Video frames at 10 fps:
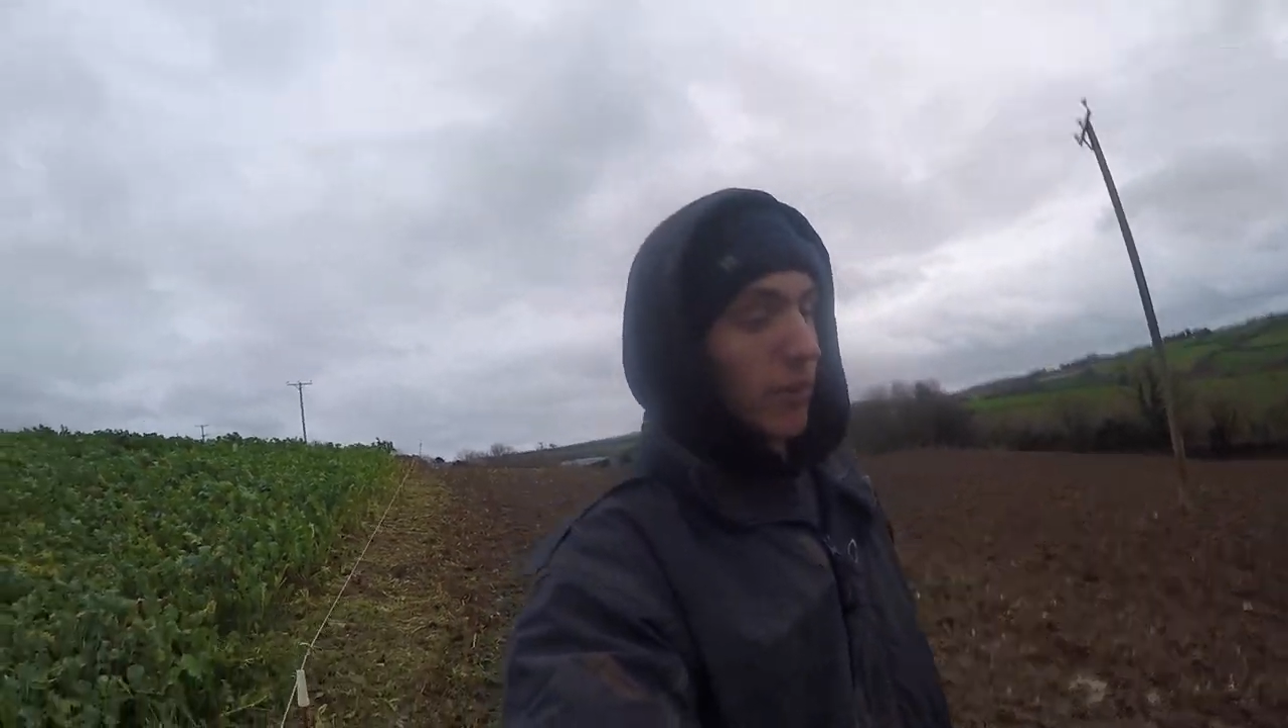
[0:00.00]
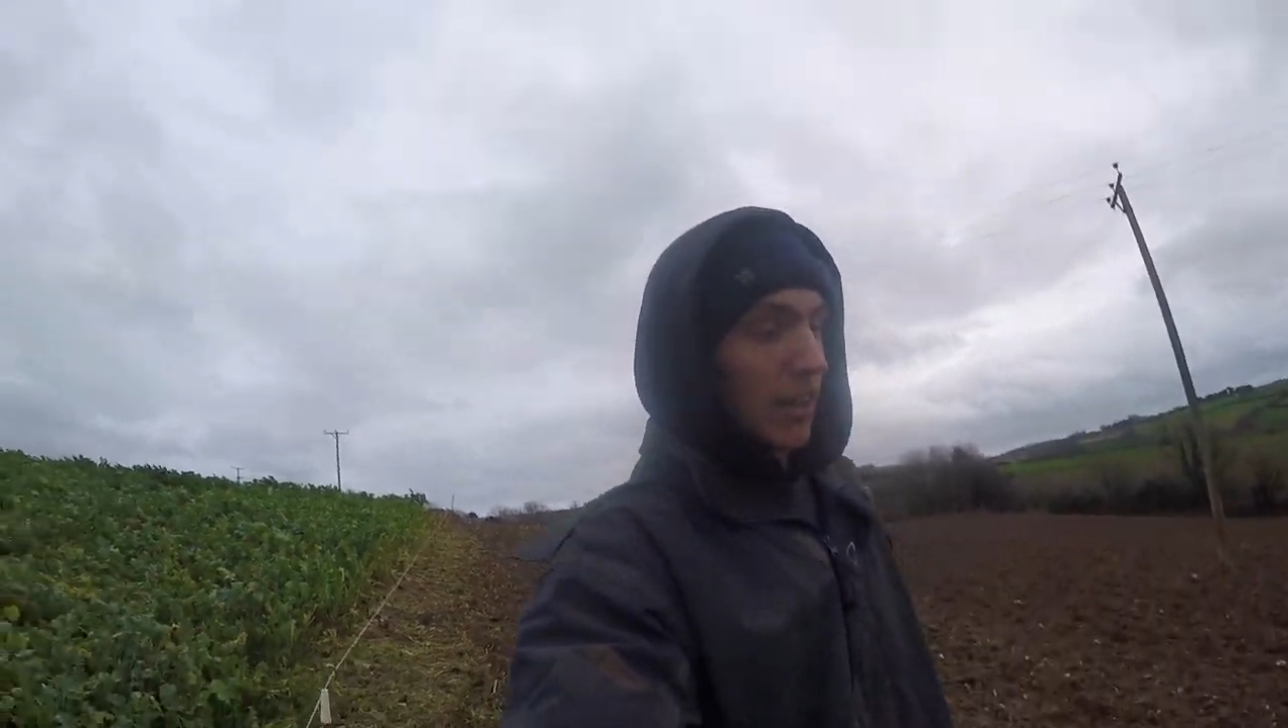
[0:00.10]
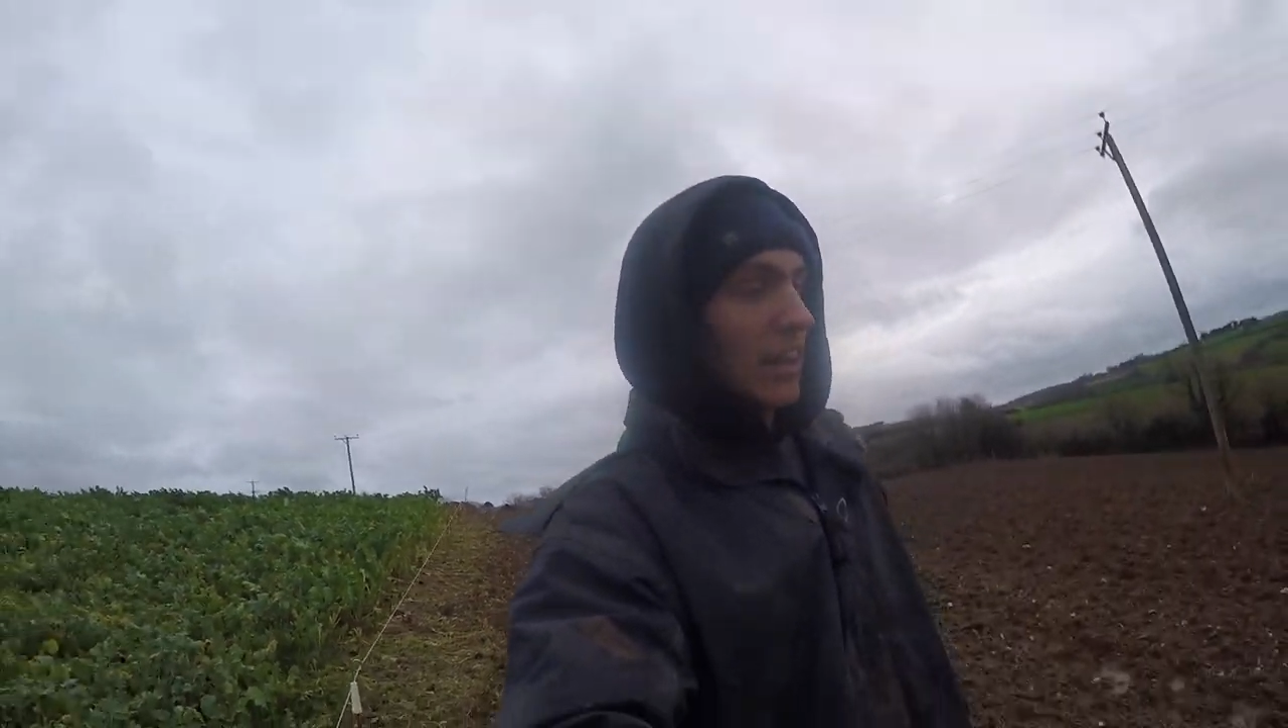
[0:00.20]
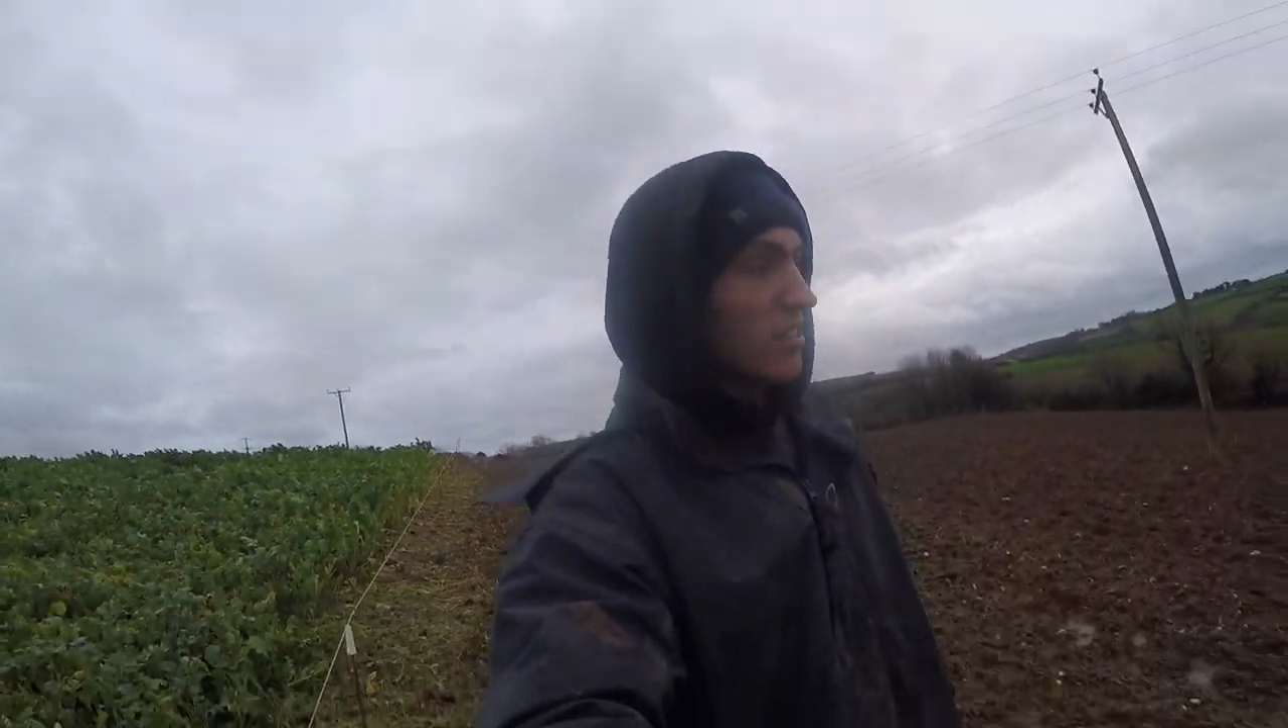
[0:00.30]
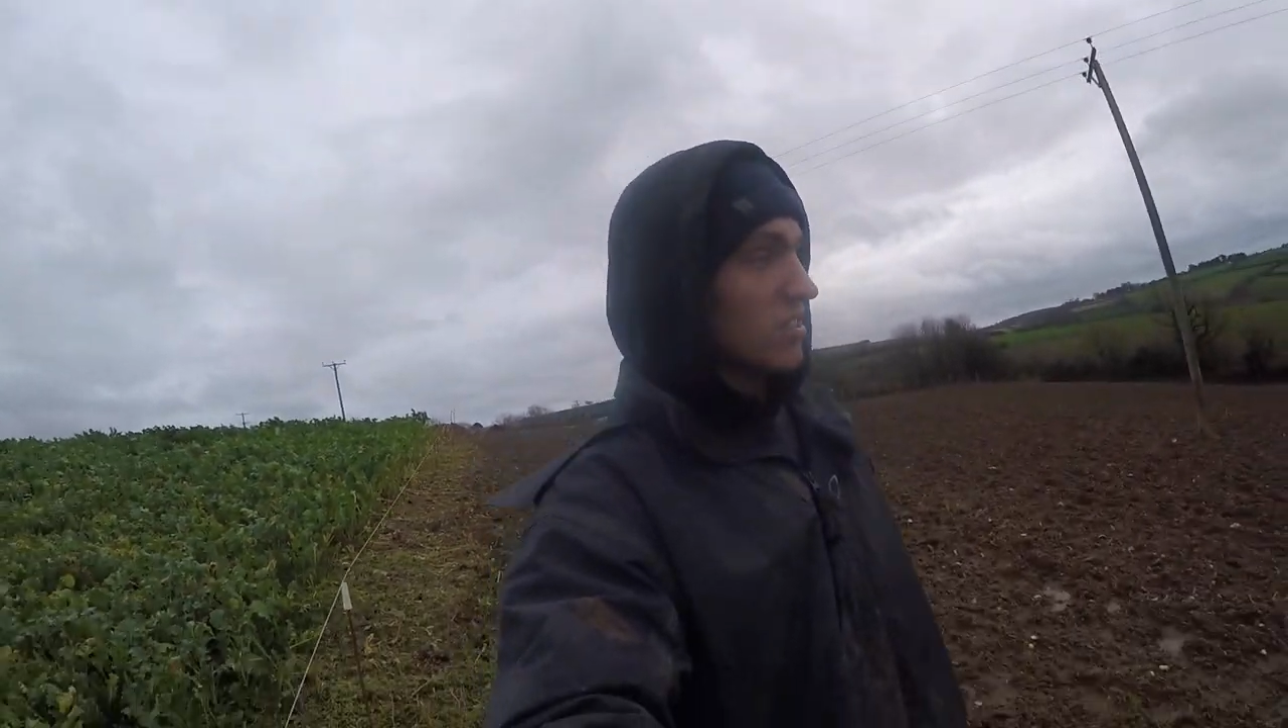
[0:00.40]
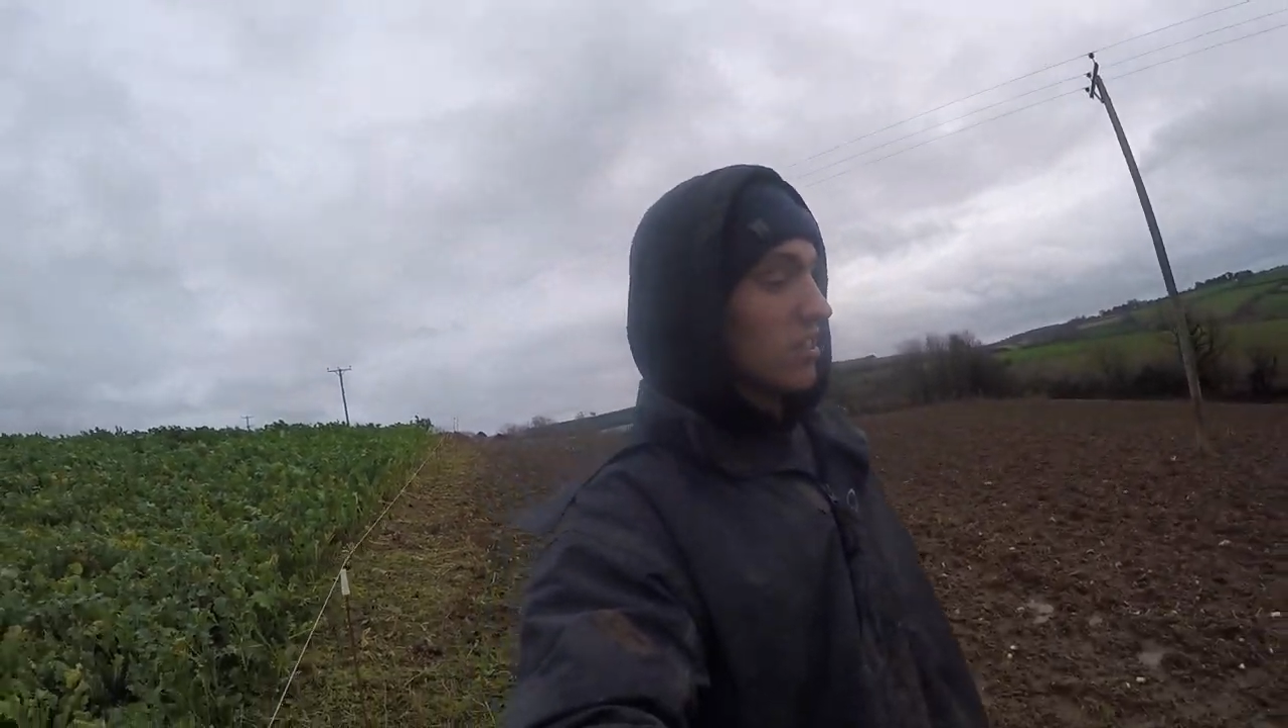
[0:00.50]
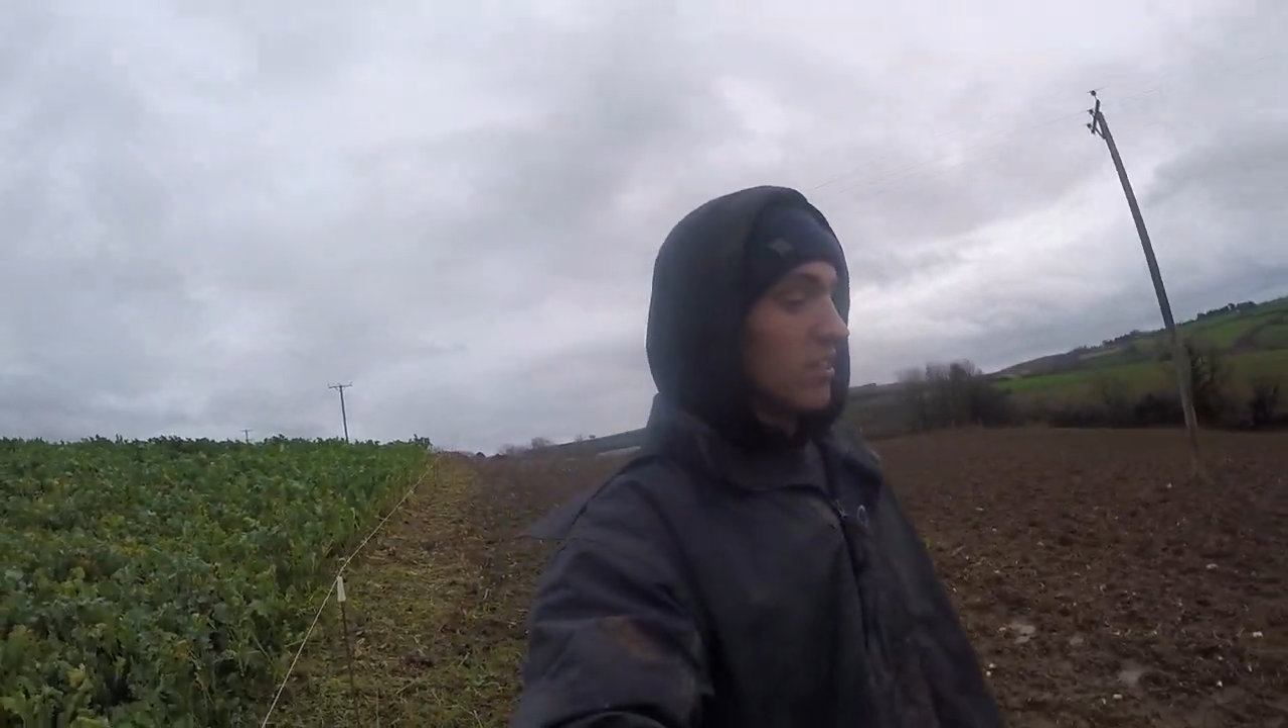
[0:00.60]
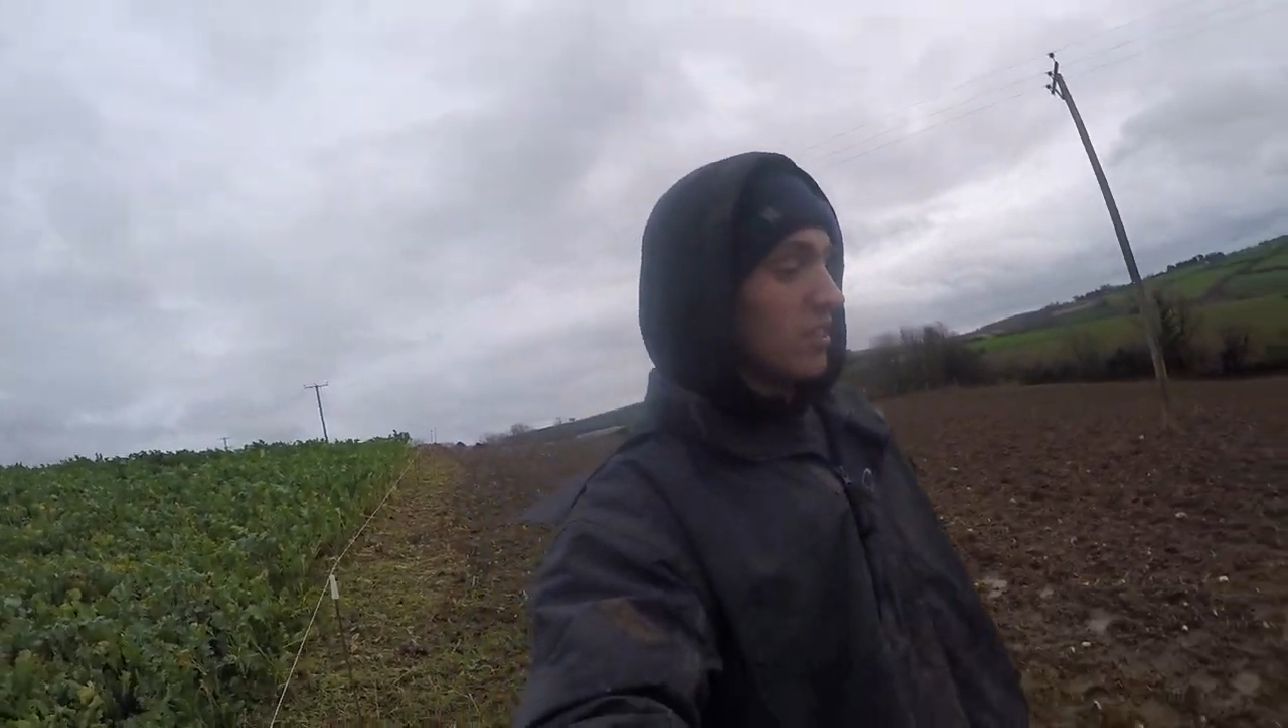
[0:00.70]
I guess.